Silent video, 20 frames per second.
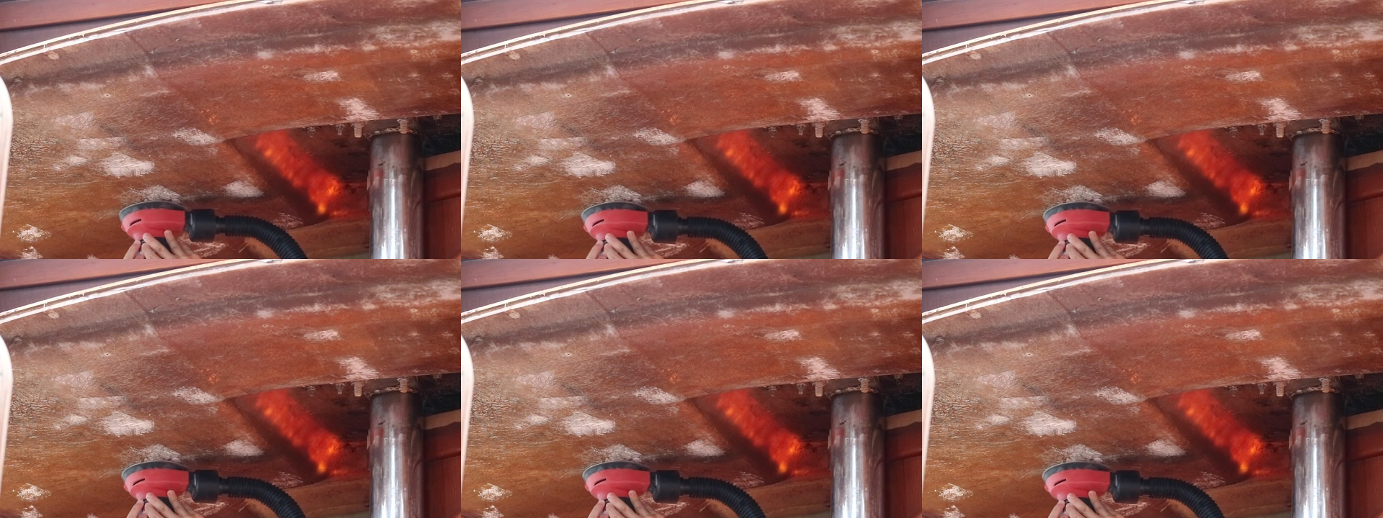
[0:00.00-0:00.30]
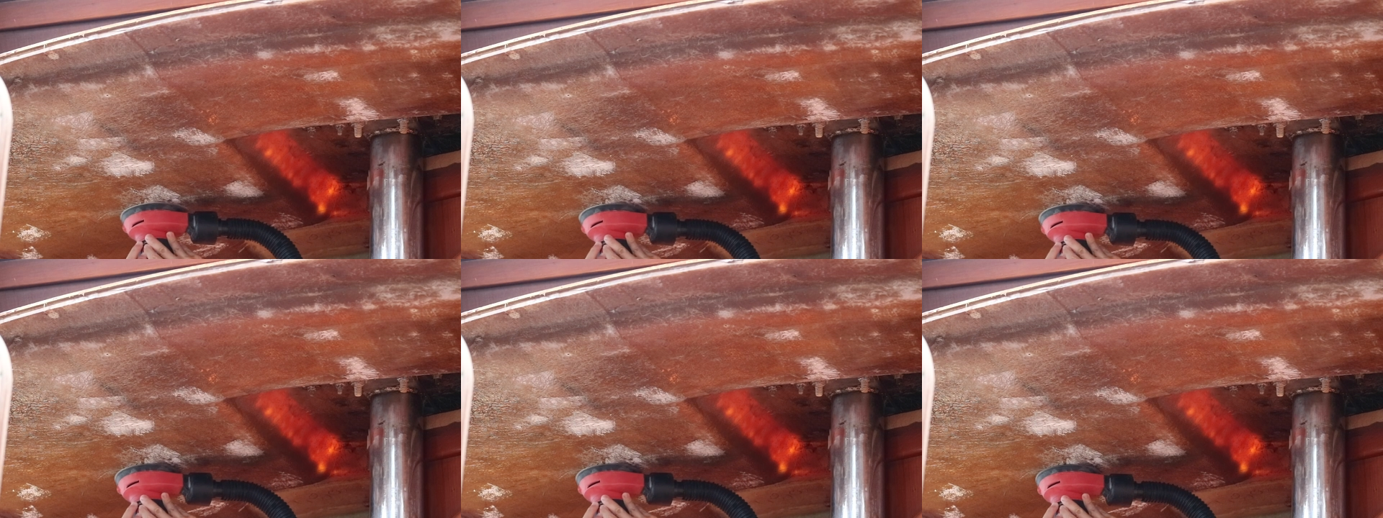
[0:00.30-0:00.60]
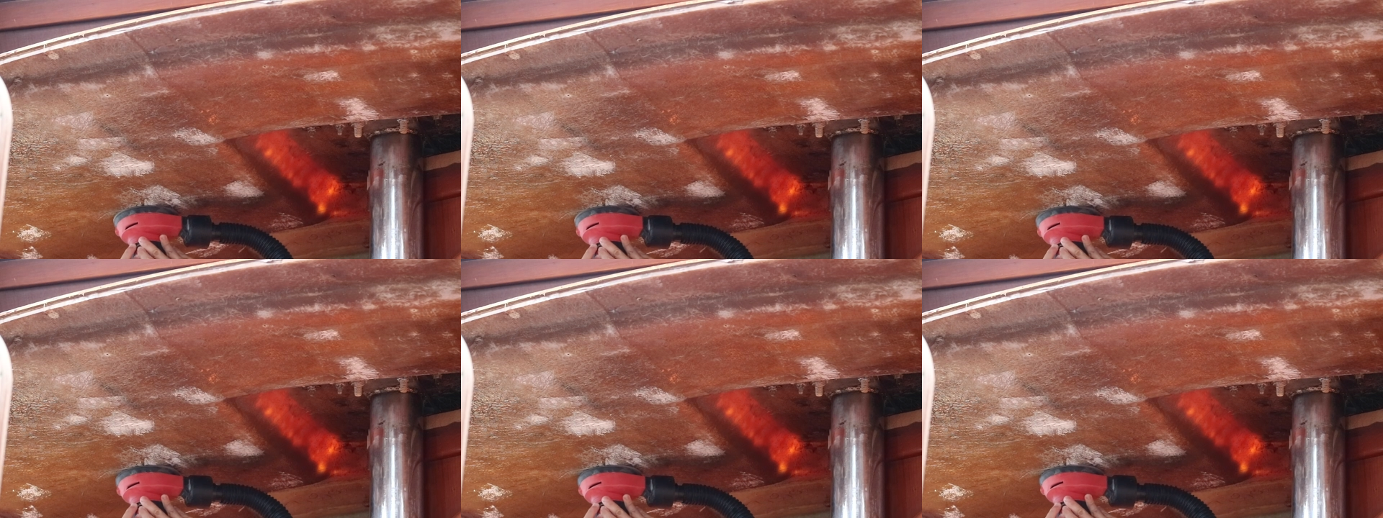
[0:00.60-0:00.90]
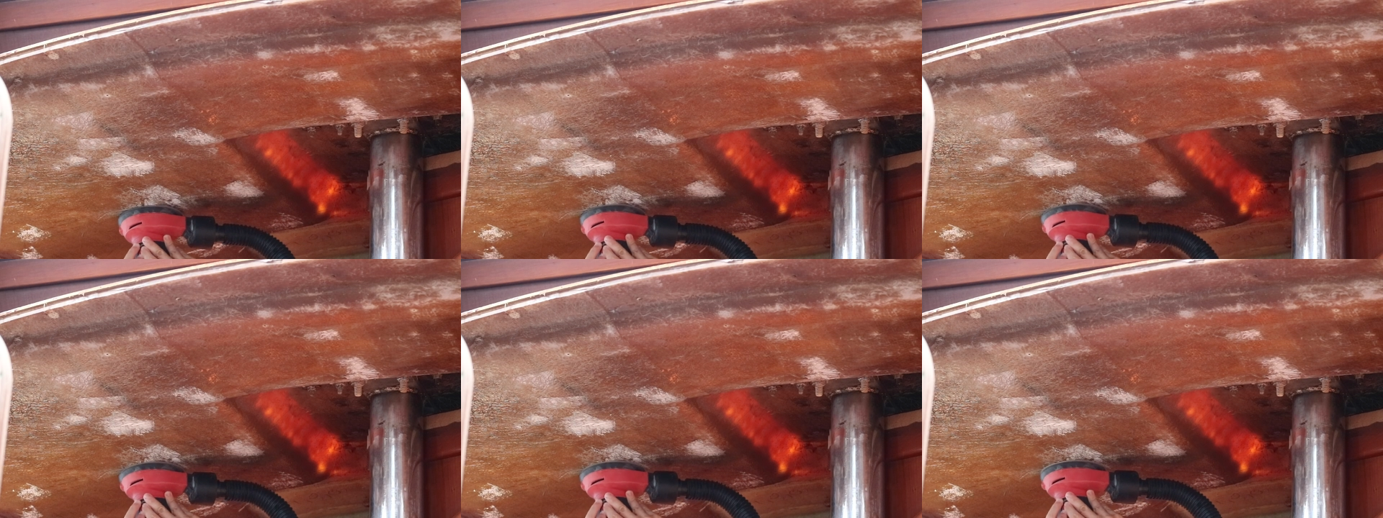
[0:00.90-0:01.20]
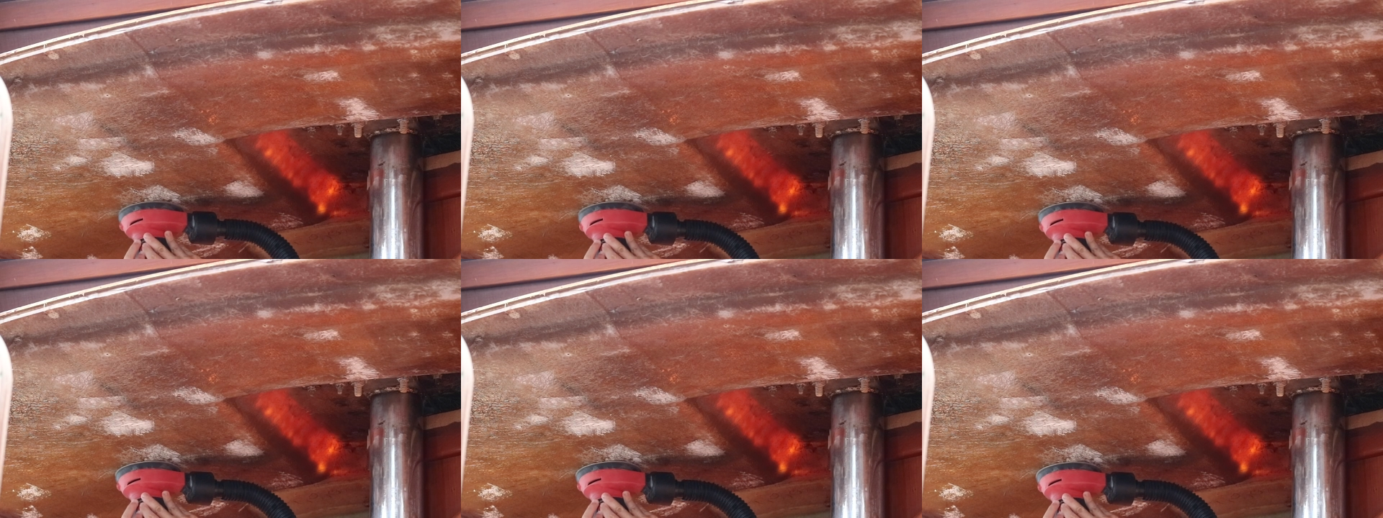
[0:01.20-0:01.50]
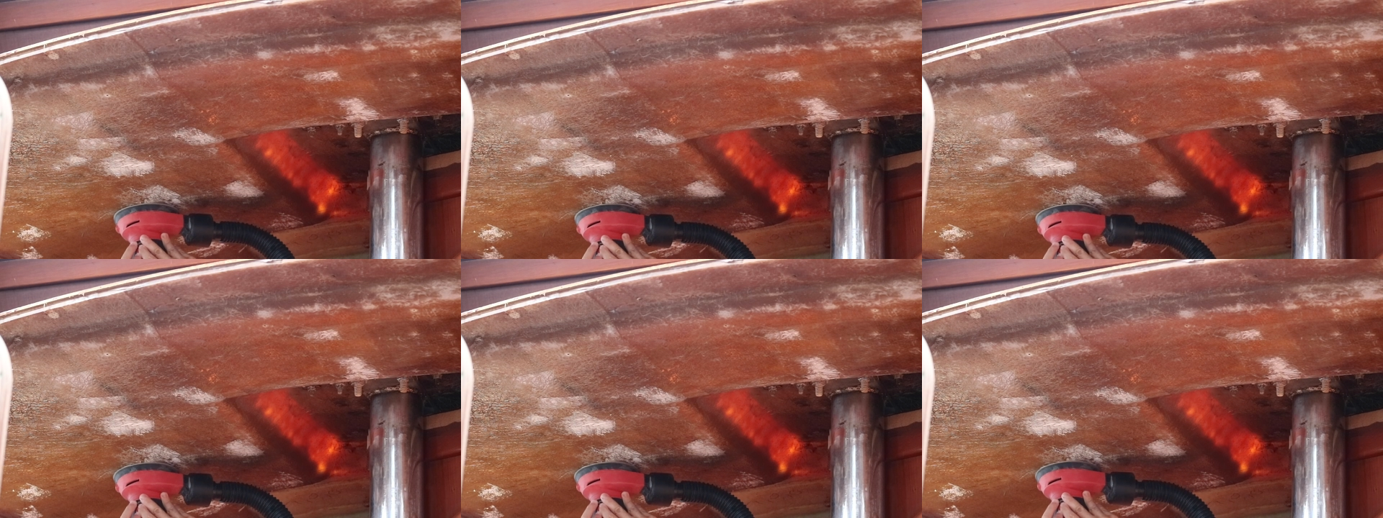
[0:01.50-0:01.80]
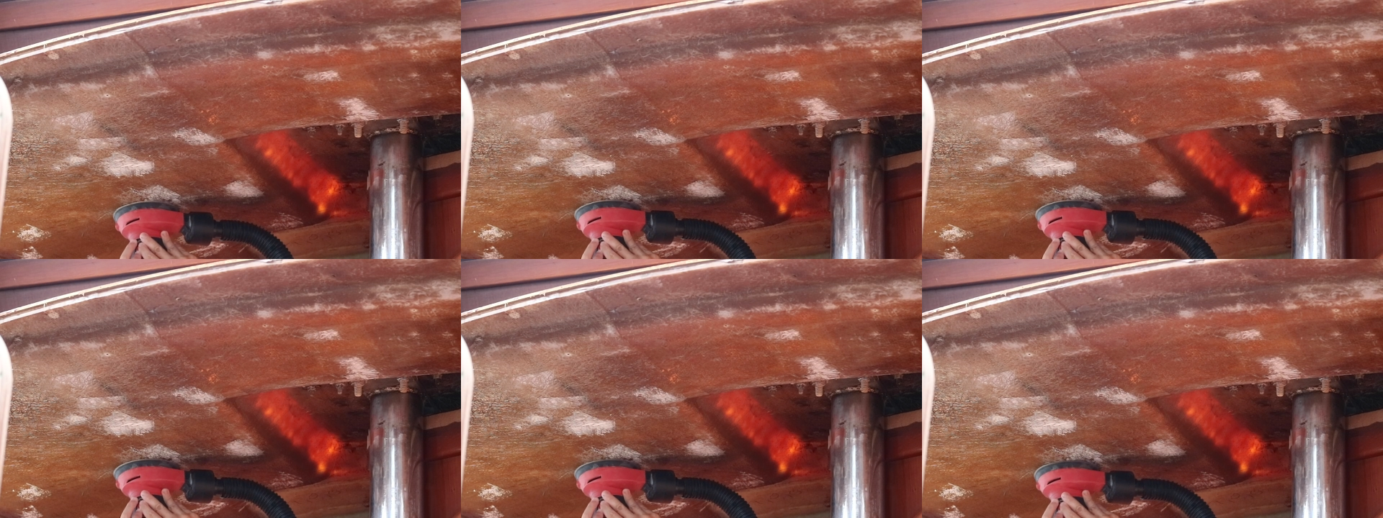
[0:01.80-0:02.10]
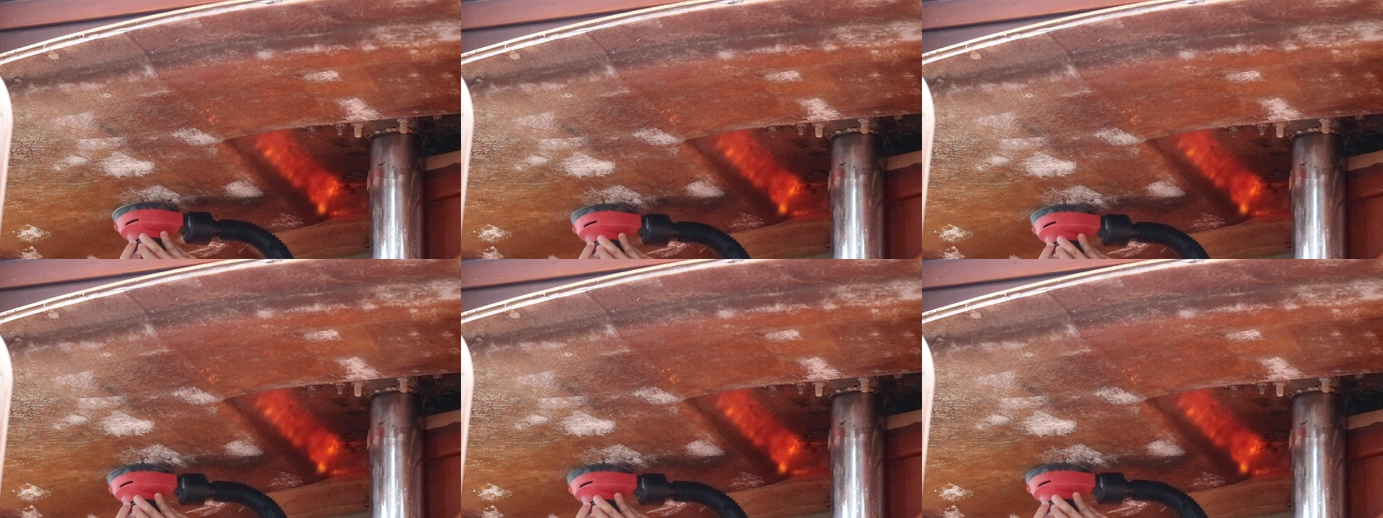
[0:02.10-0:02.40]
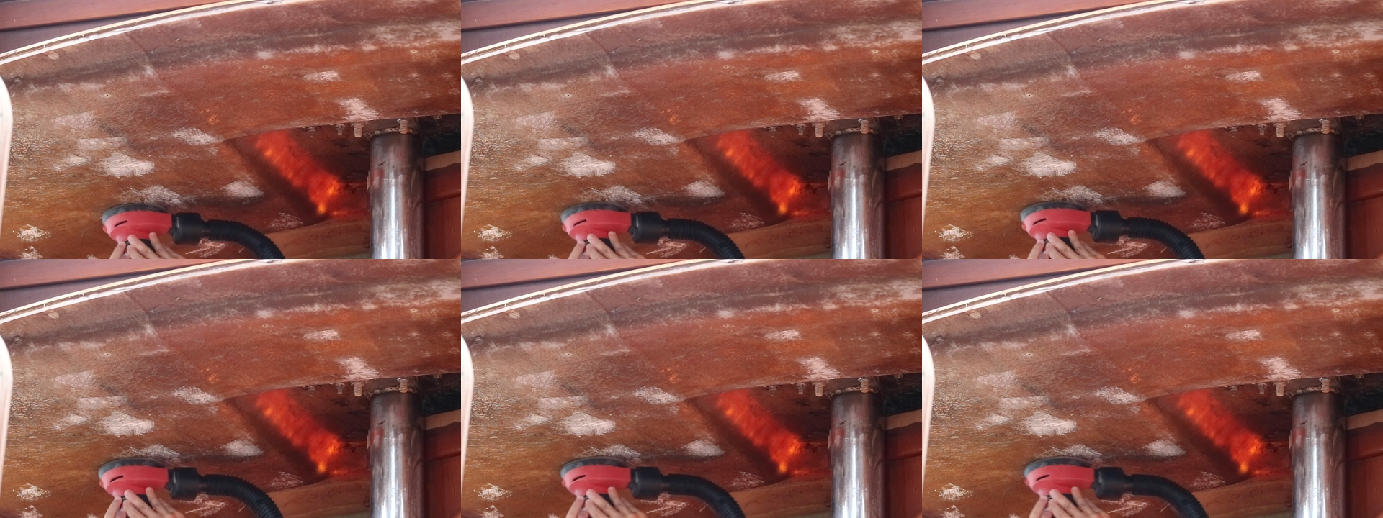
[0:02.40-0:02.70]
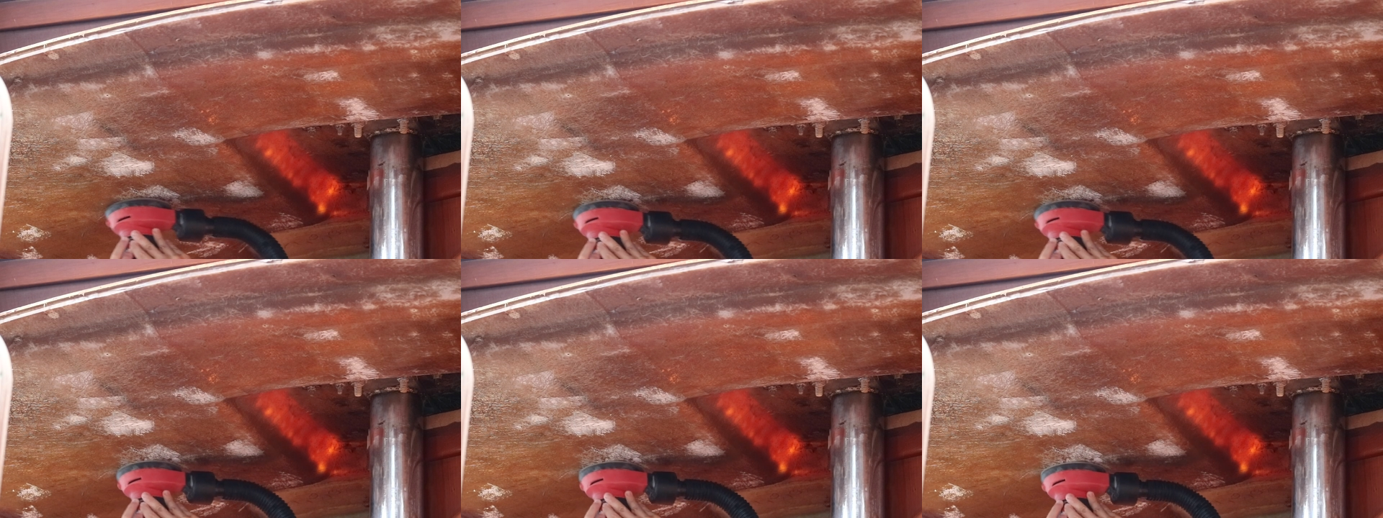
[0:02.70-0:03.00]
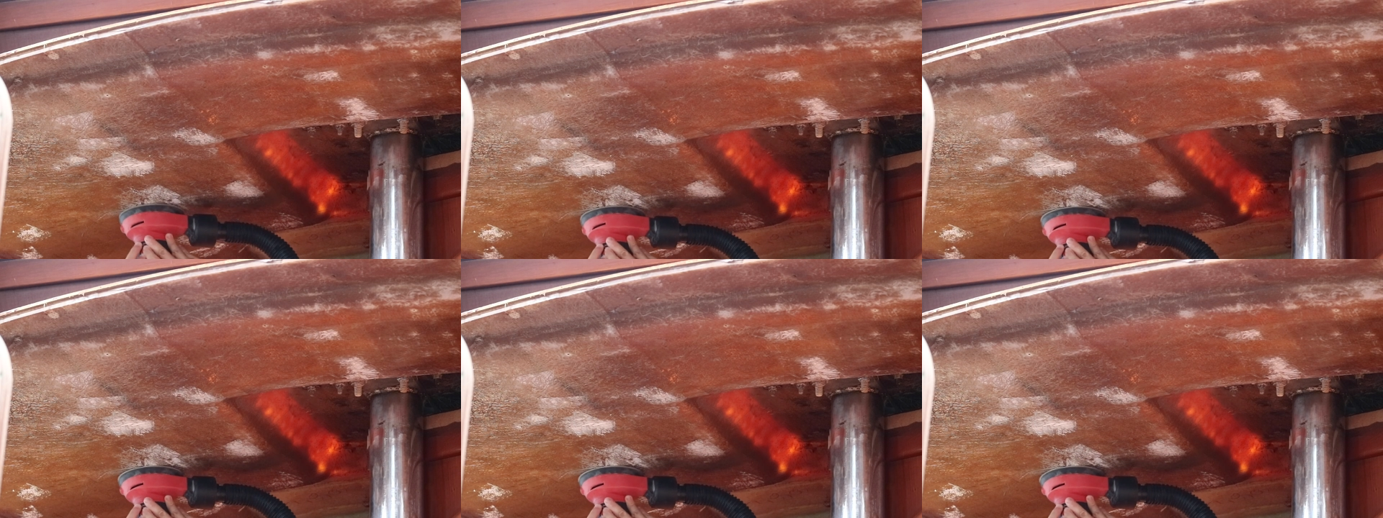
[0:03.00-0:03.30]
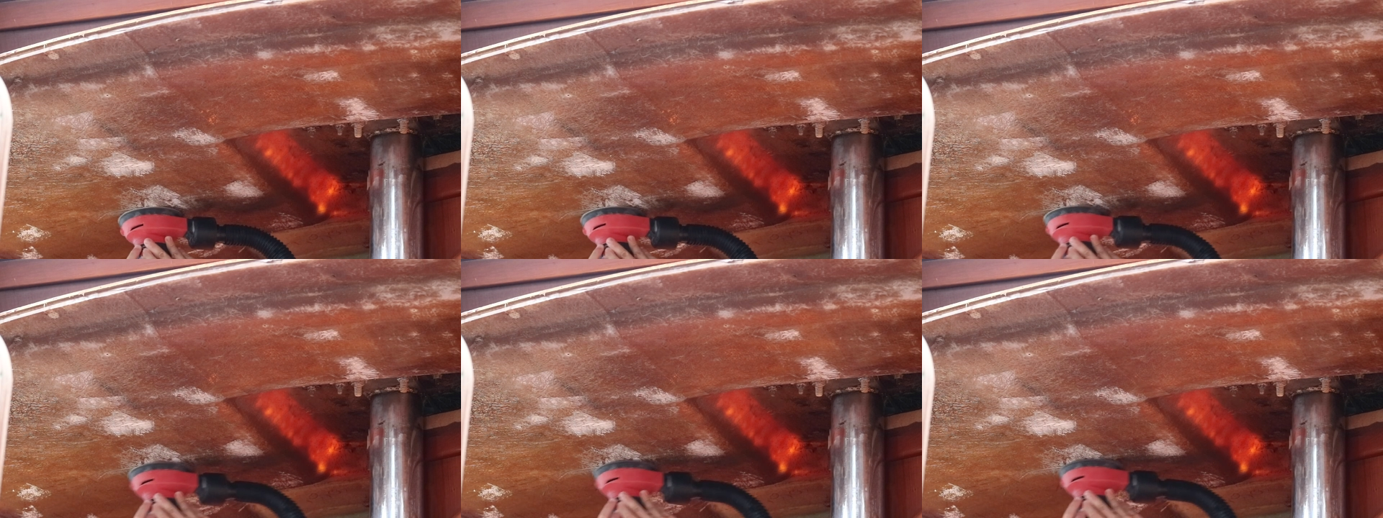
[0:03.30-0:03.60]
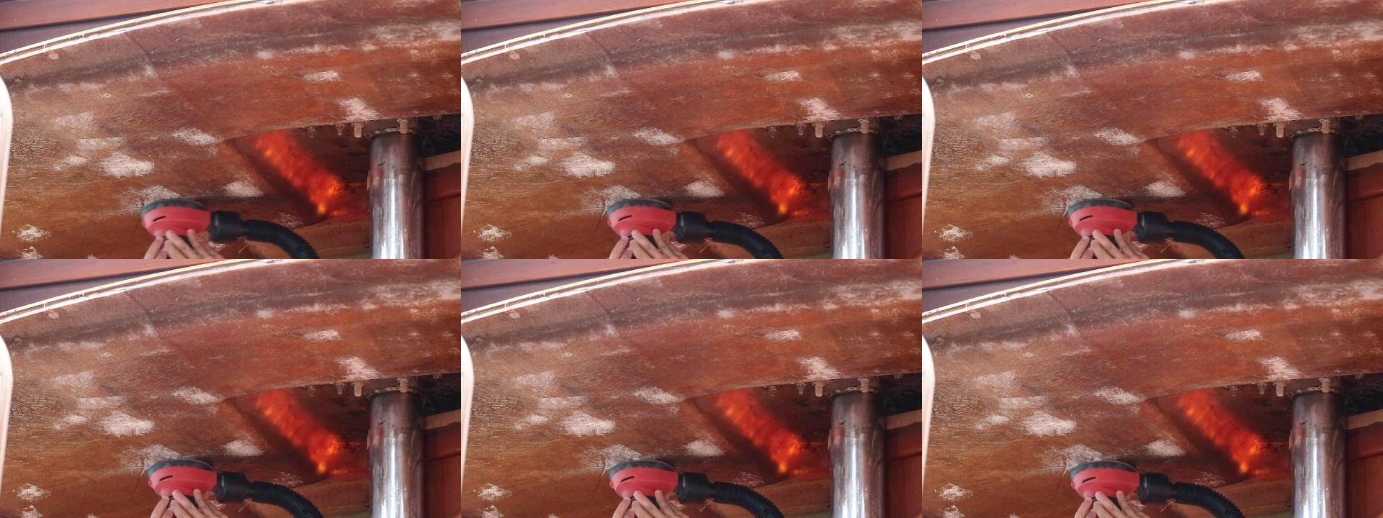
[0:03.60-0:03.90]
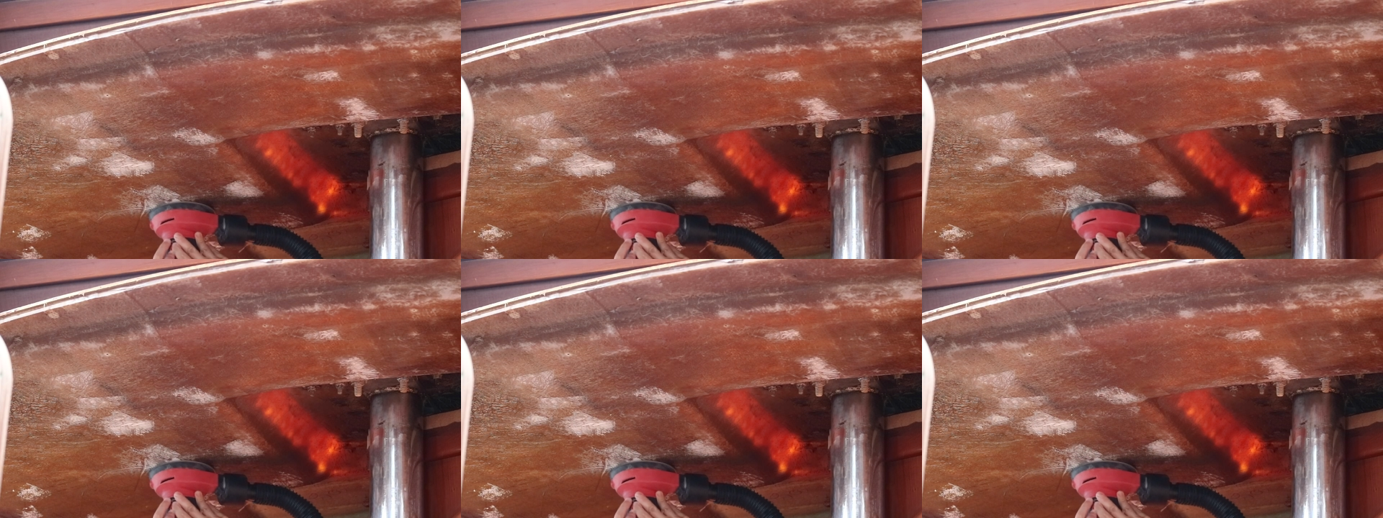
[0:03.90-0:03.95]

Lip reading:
(no speaker visible)